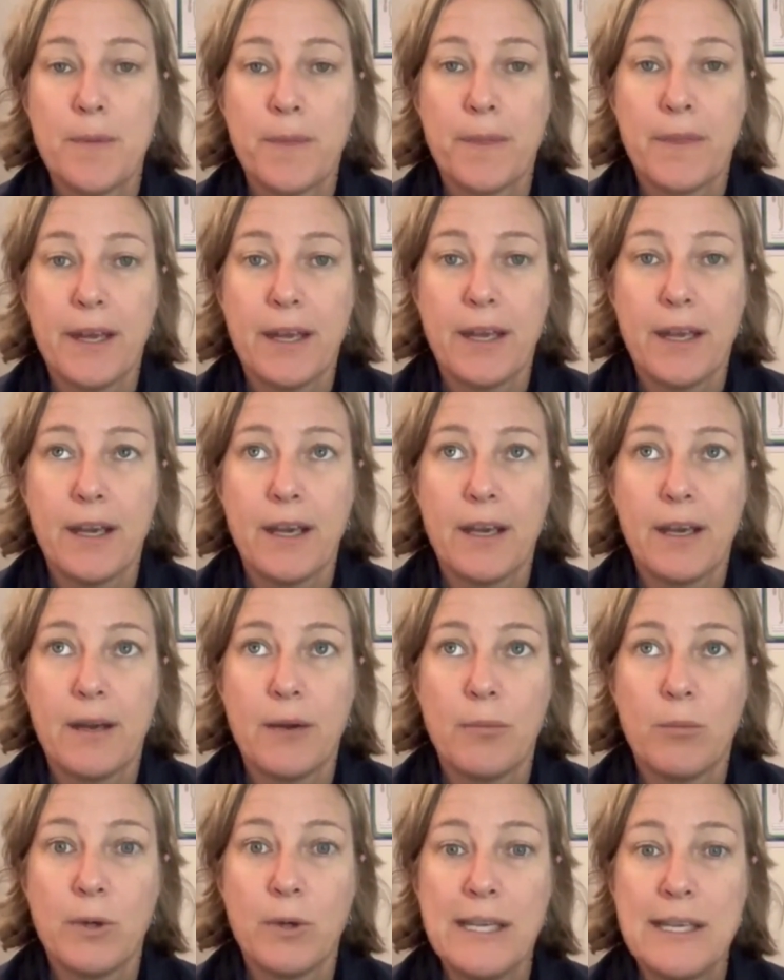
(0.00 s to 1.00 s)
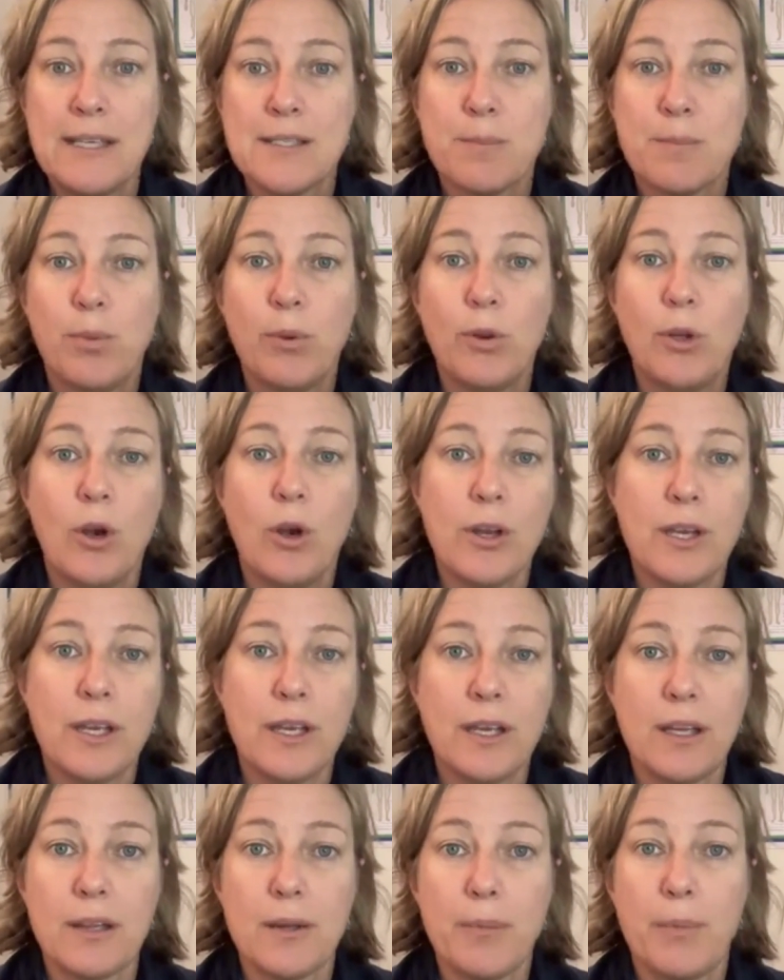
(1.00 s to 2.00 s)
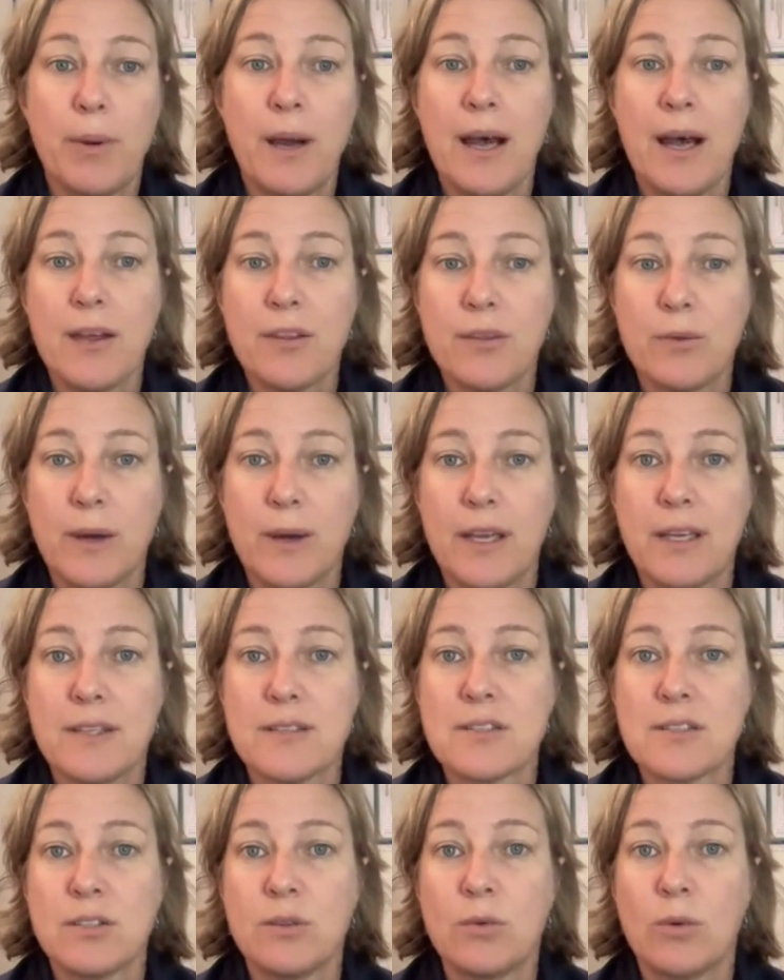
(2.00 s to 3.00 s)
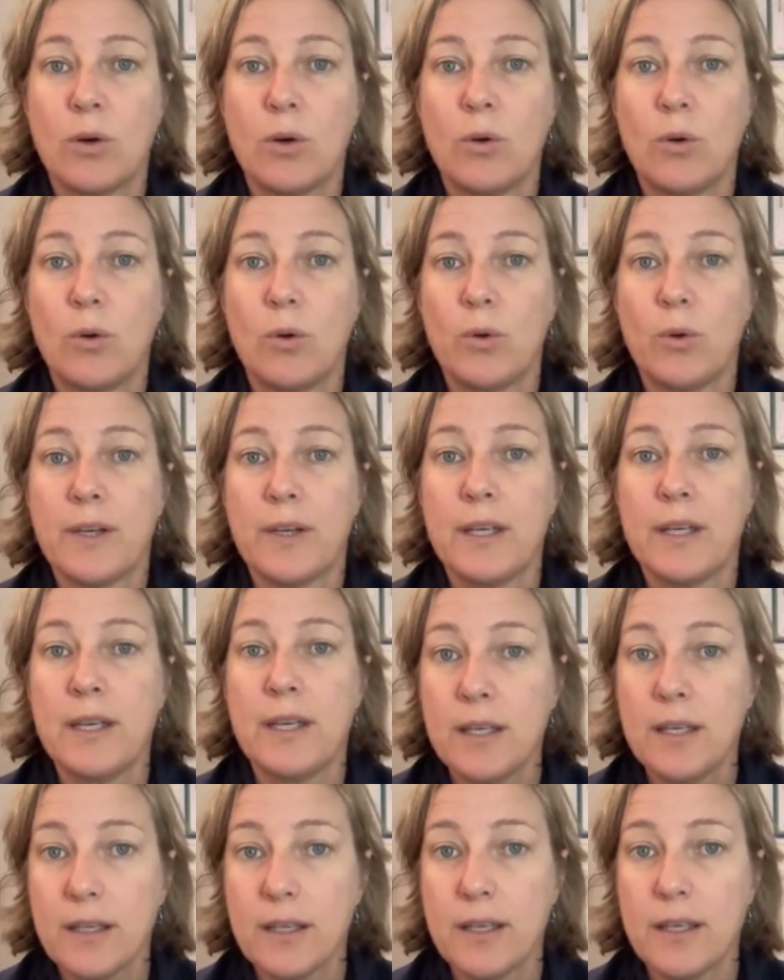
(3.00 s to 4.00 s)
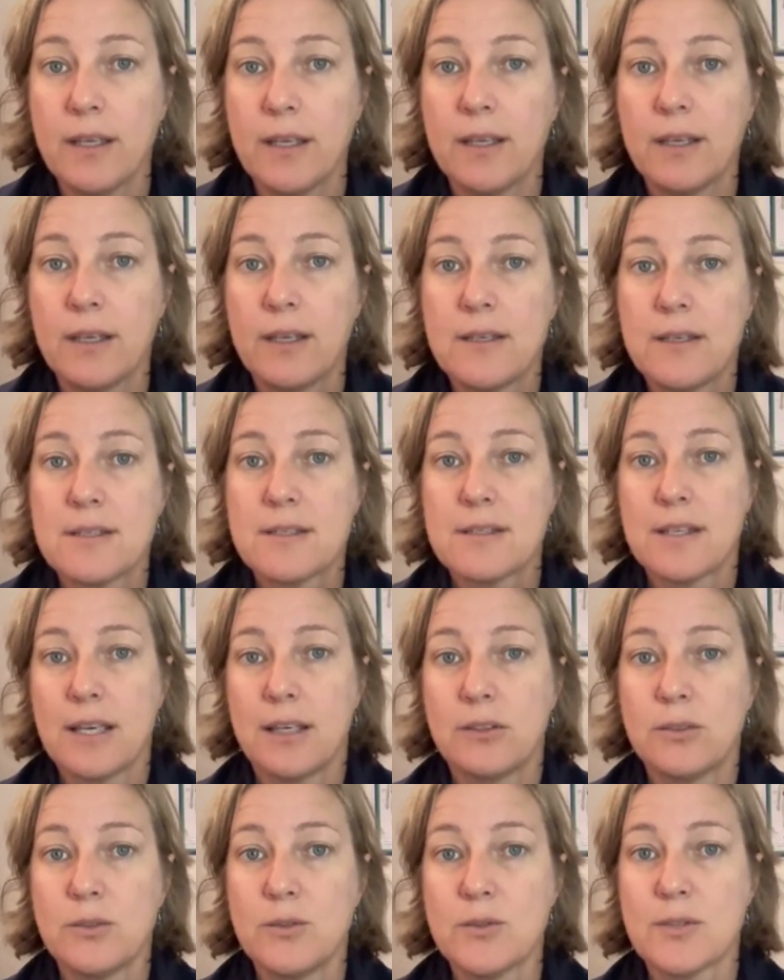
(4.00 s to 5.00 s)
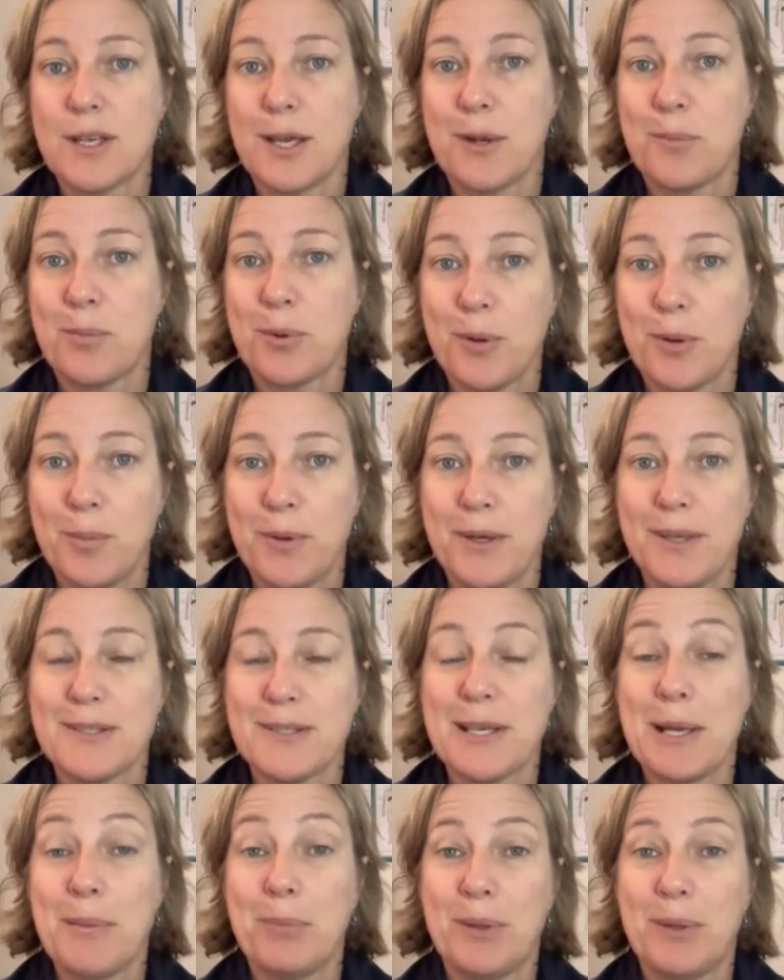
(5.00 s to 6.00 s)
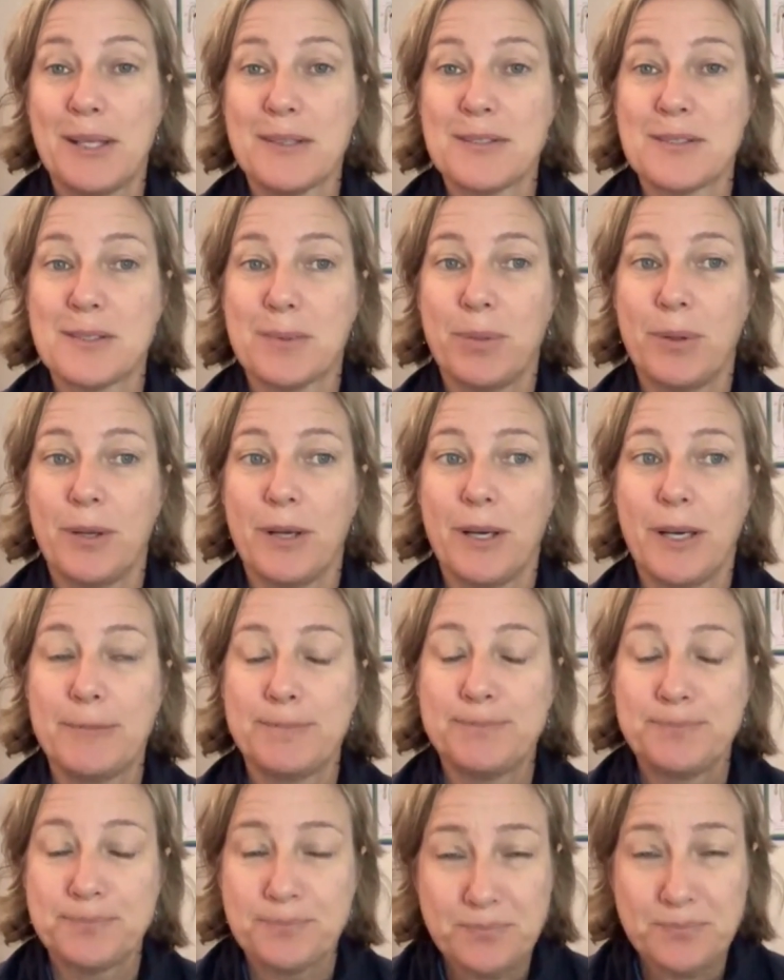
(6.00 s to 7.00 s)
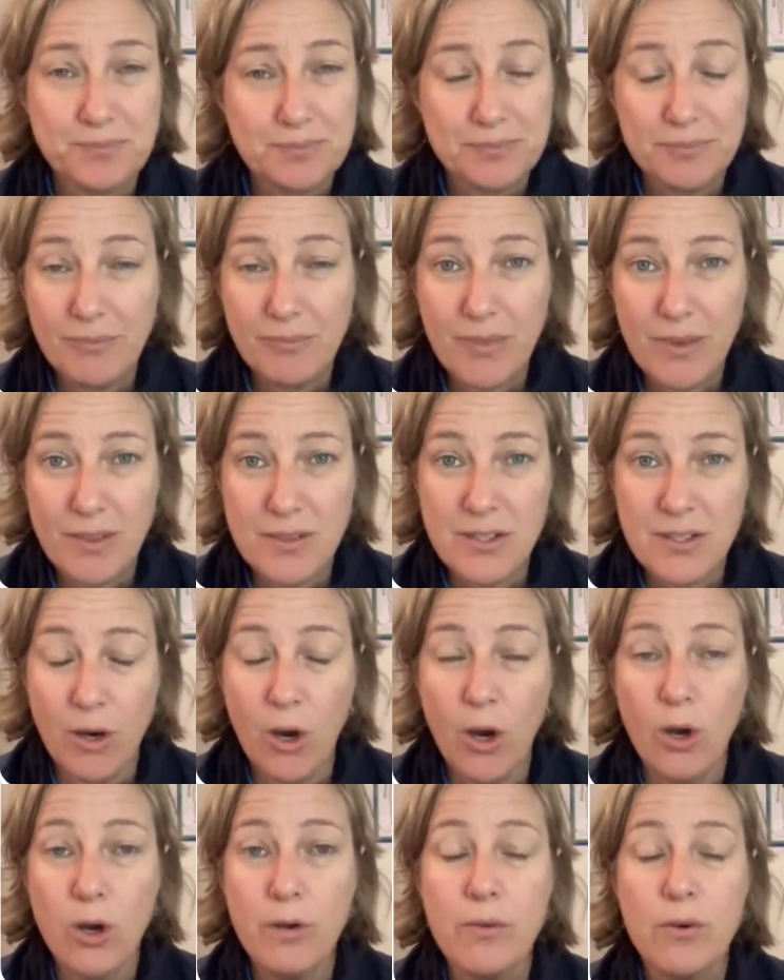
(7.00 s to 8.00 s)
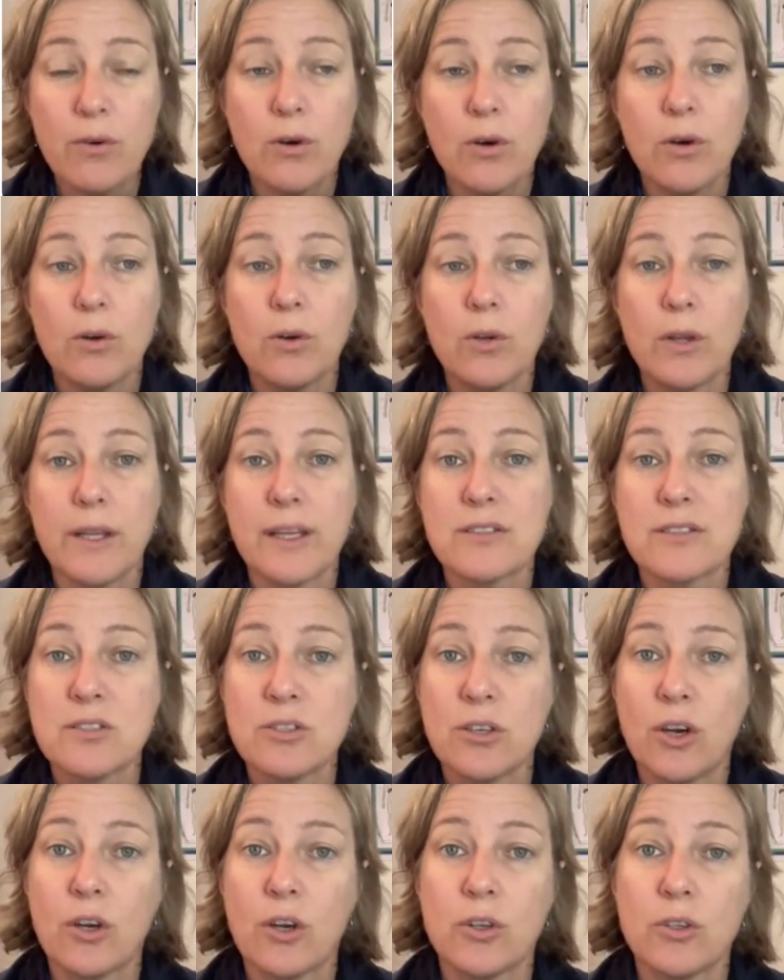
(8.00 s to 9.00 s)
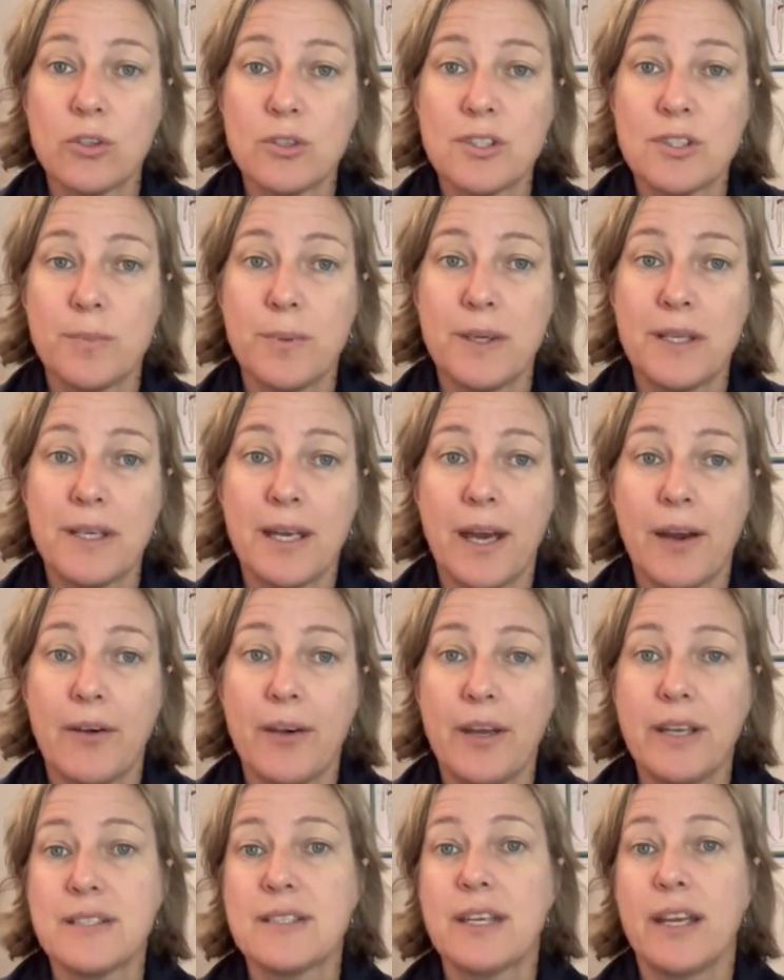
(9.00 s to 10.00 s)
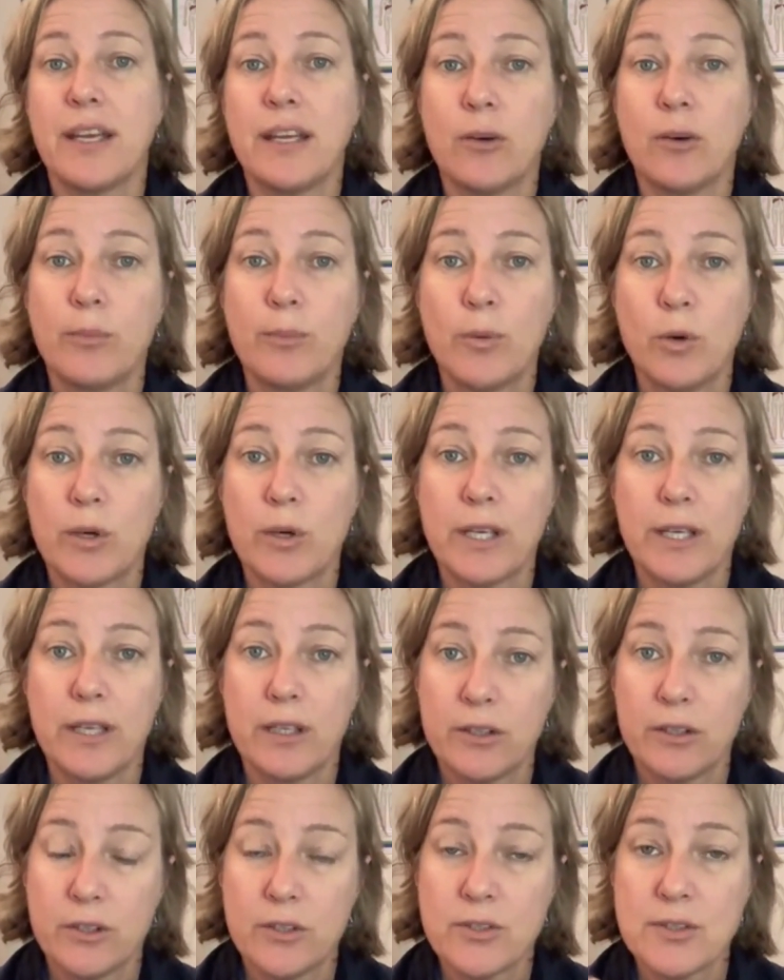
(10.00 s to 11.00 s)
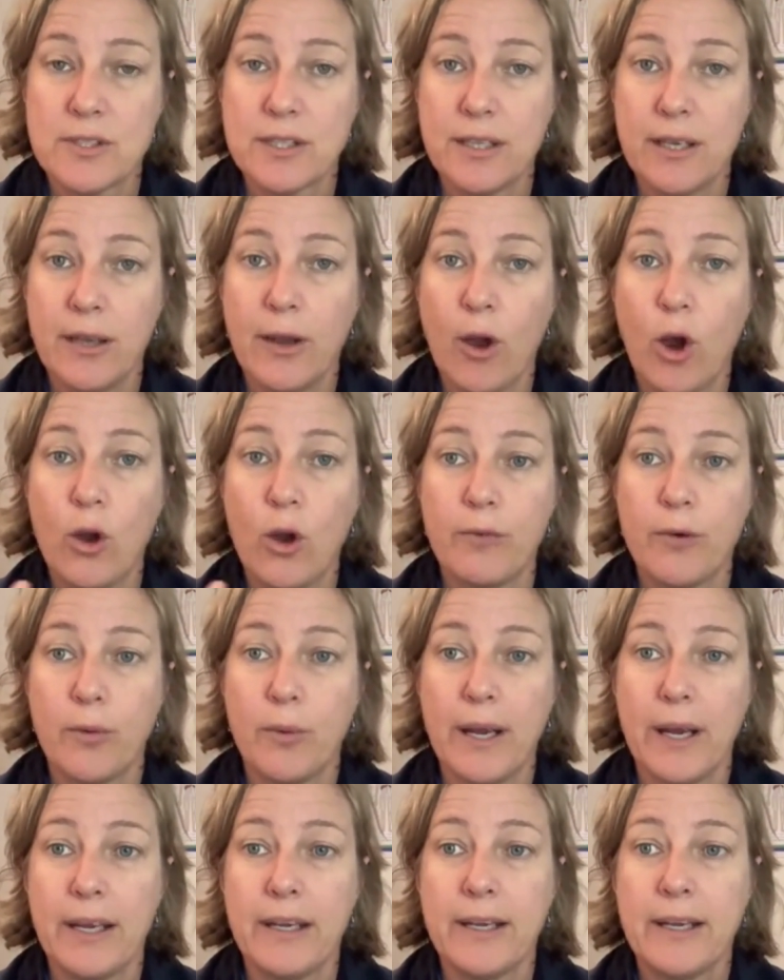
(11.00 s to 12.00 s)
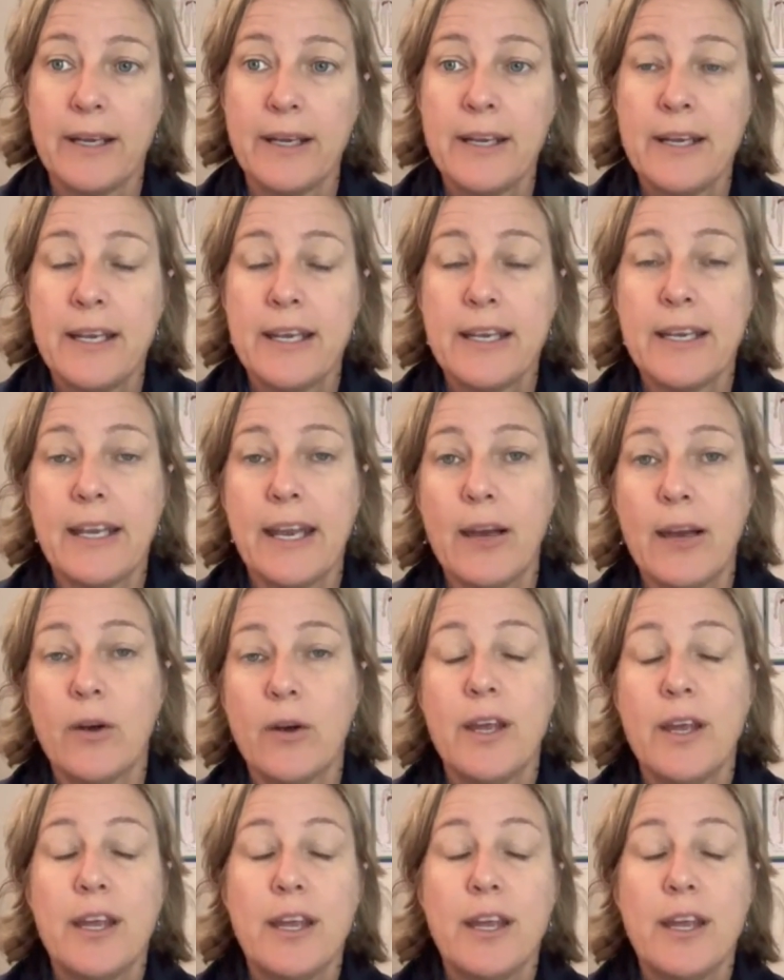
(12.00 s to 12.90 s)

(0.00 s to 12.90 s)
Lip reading: that is blocking the pathways to all the healing cells and properties and blood supply. So overall, it's not good to be carrying 10 or more kilos overweight. Now,